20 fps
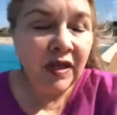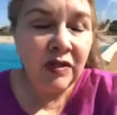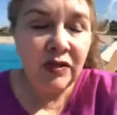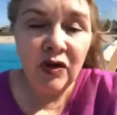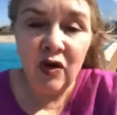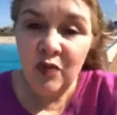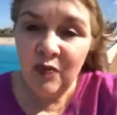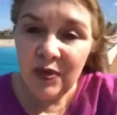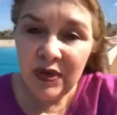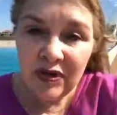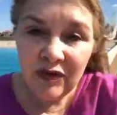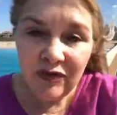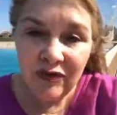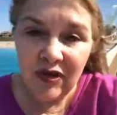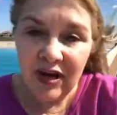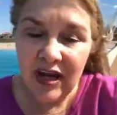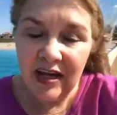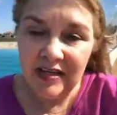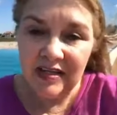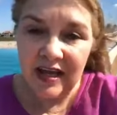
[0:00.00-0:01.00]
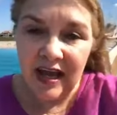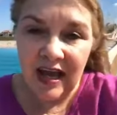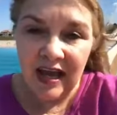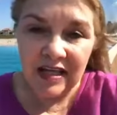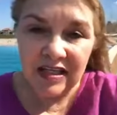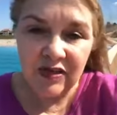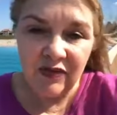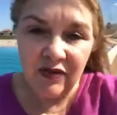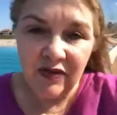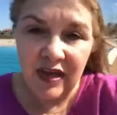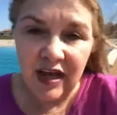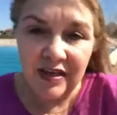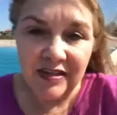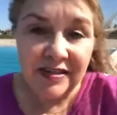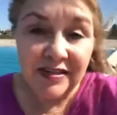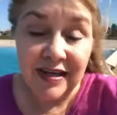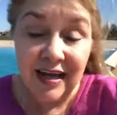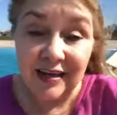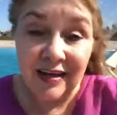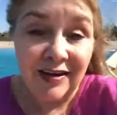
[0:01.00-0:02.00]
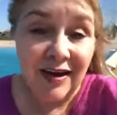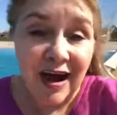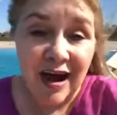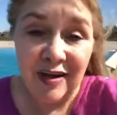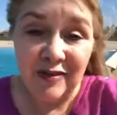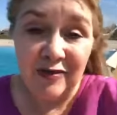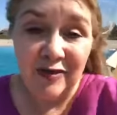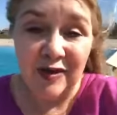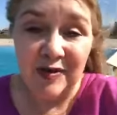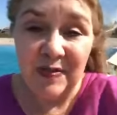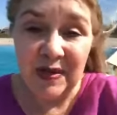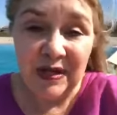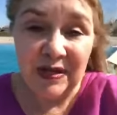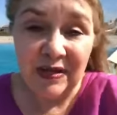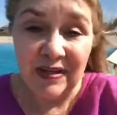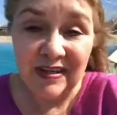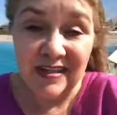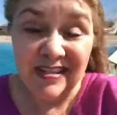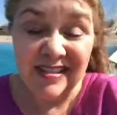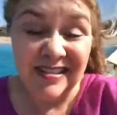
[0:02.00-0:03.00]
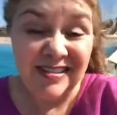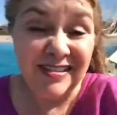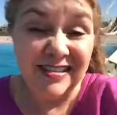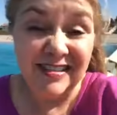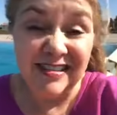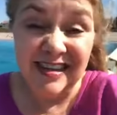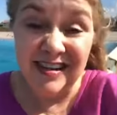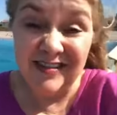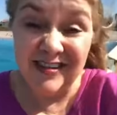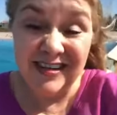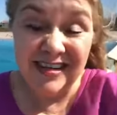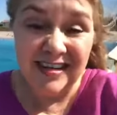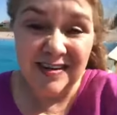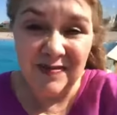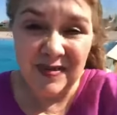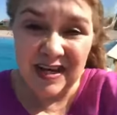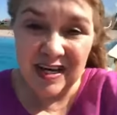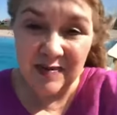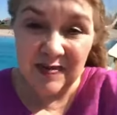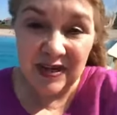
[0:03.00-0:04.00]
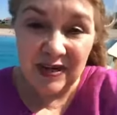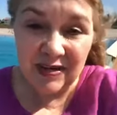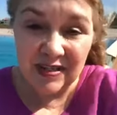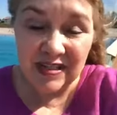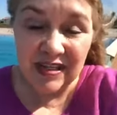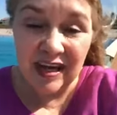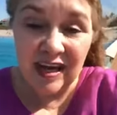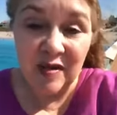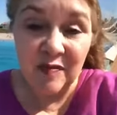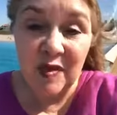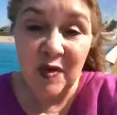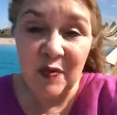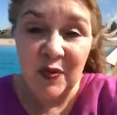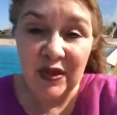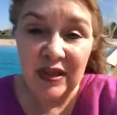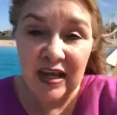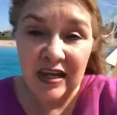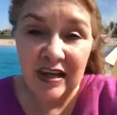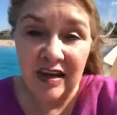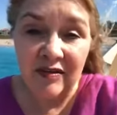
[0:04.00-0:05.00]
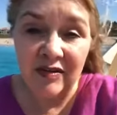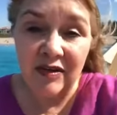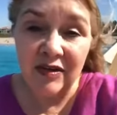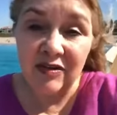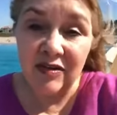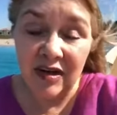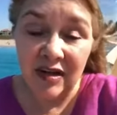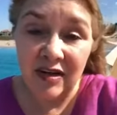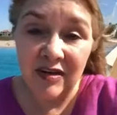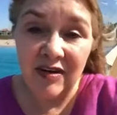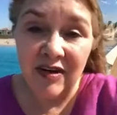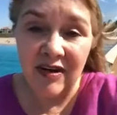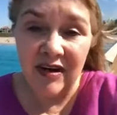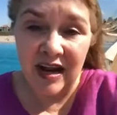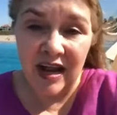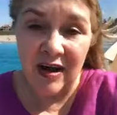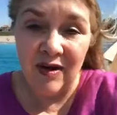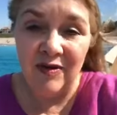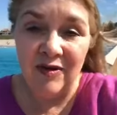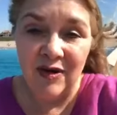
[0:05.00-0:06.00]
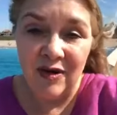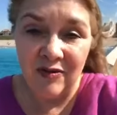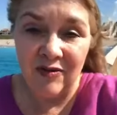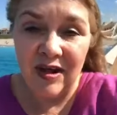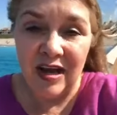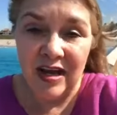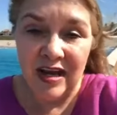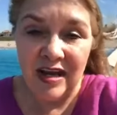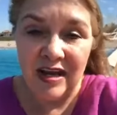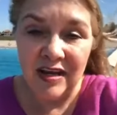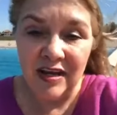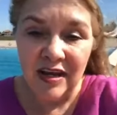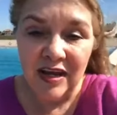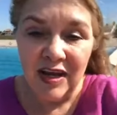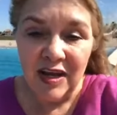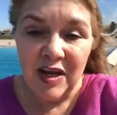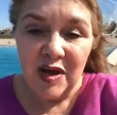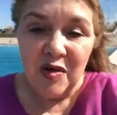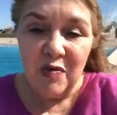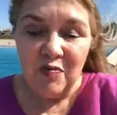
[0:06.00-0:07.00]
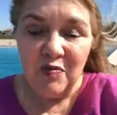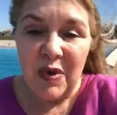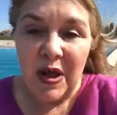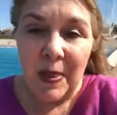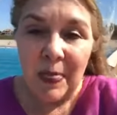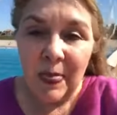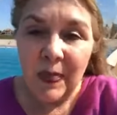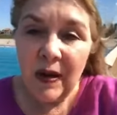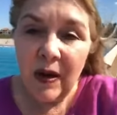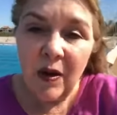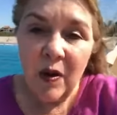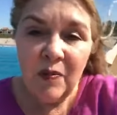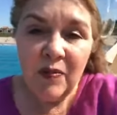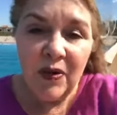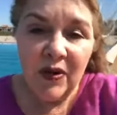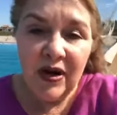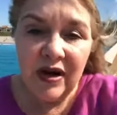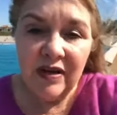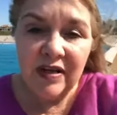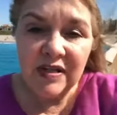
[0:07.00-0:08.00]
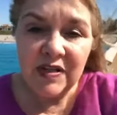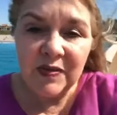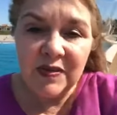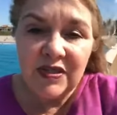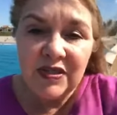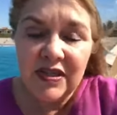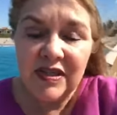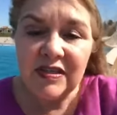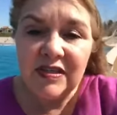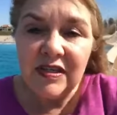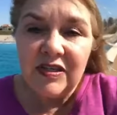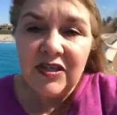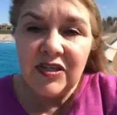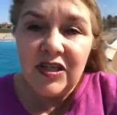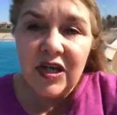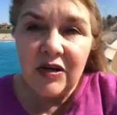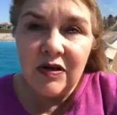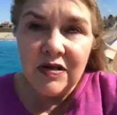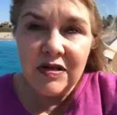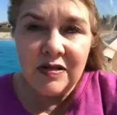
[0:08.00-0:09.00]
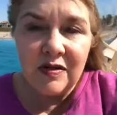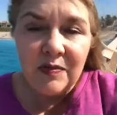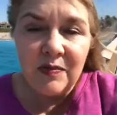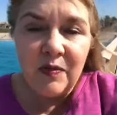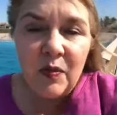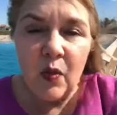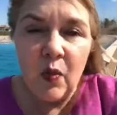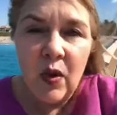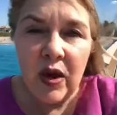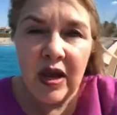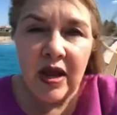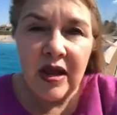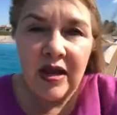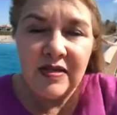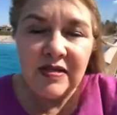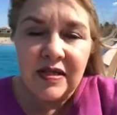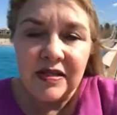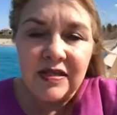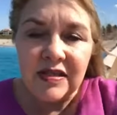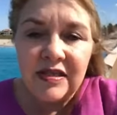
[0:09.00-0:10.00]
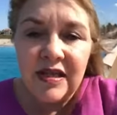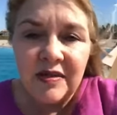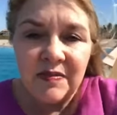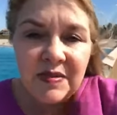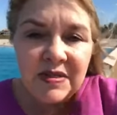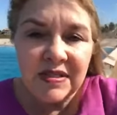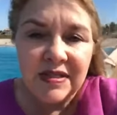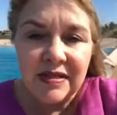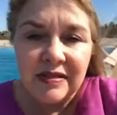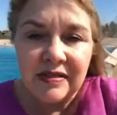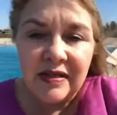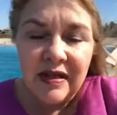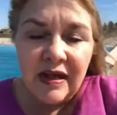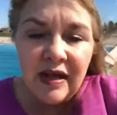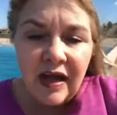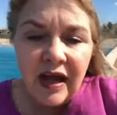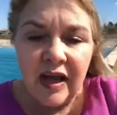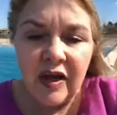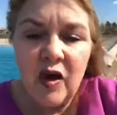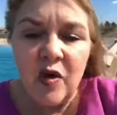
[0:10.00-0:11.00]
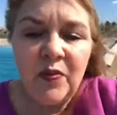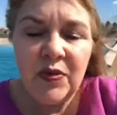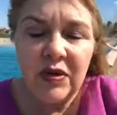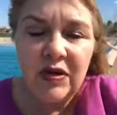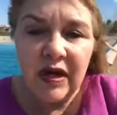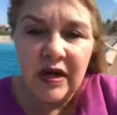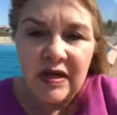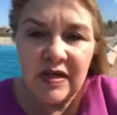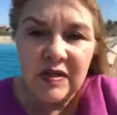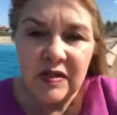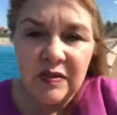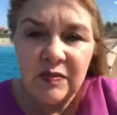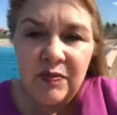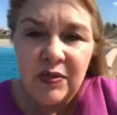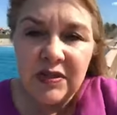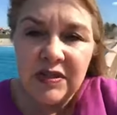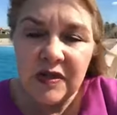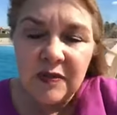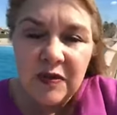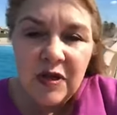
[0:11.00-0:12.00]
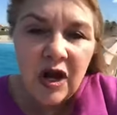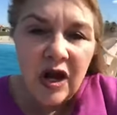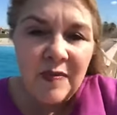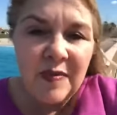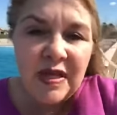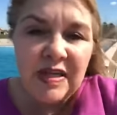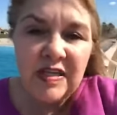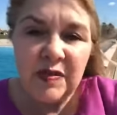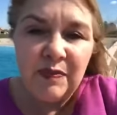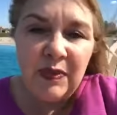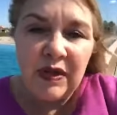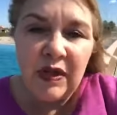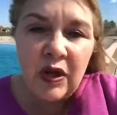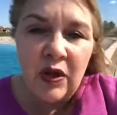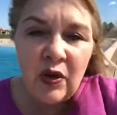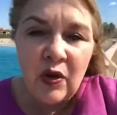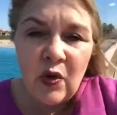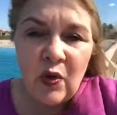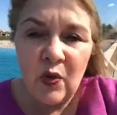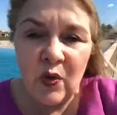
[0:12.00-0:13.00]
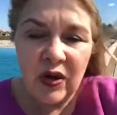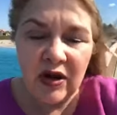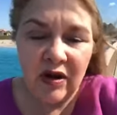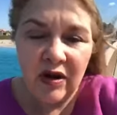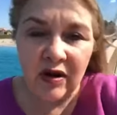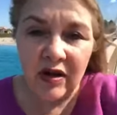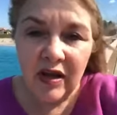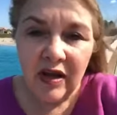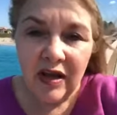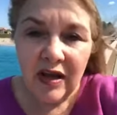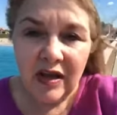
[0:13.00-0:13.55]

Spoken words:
Don't be afraid to ask for that second offer, because there's never going to be a better time than when they have their credit card out already. But the whole point of this was just to share some ways and tips, and I hope you guys put some comments below where